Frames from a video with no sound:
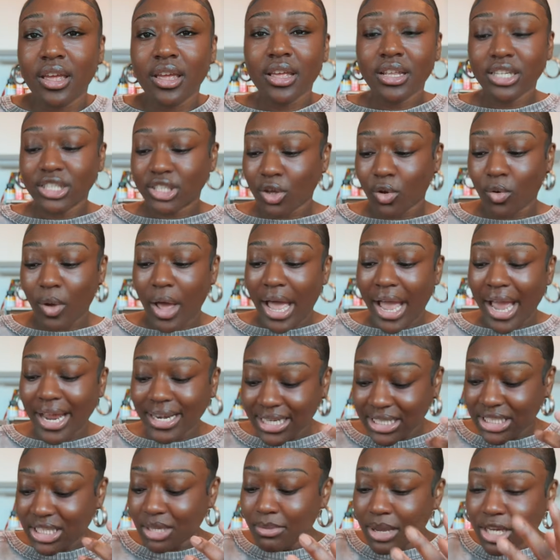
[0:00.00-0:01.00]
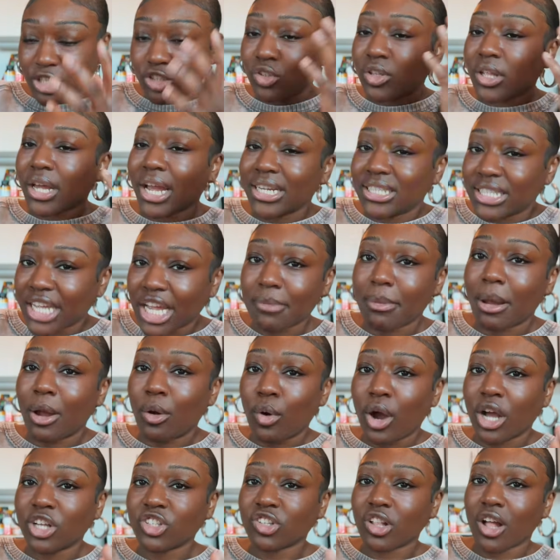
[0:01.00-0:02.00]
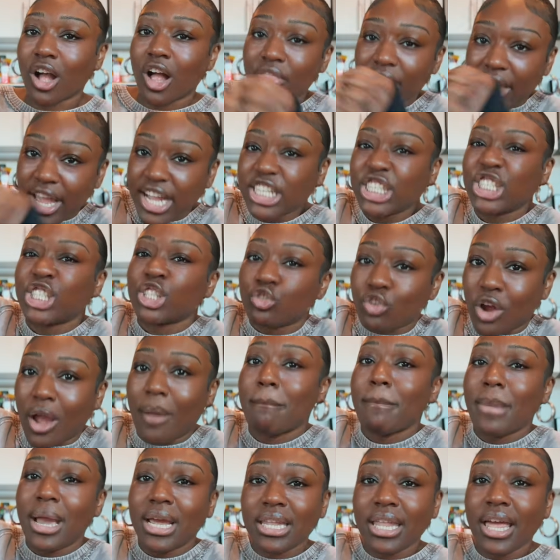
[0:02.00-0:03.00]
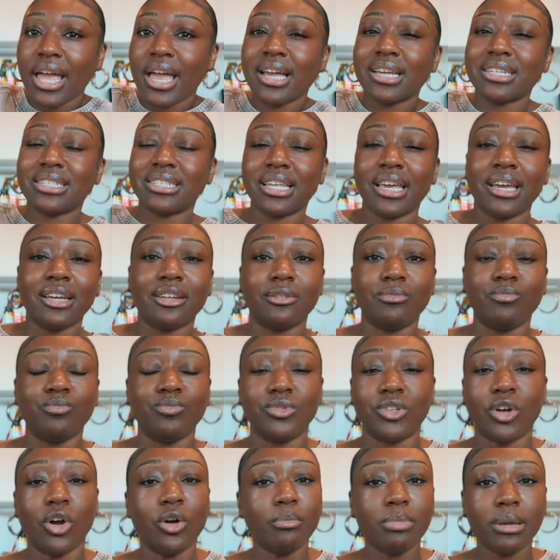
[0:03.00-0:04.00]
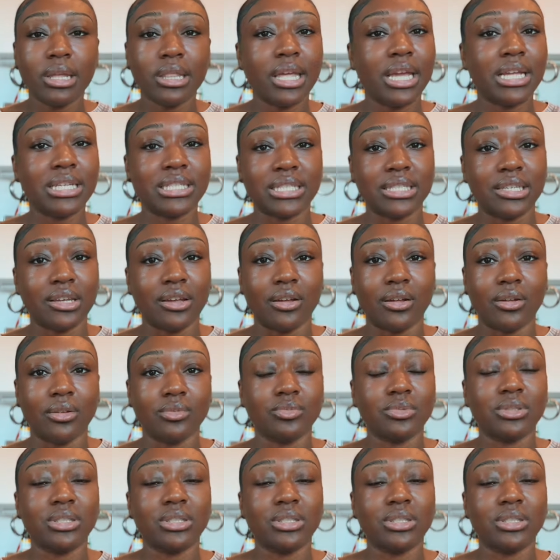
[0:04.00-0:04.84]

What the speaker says: So I need to make sure that I take my washcloth and scrub my legs. Like, don't be lazy, y'all.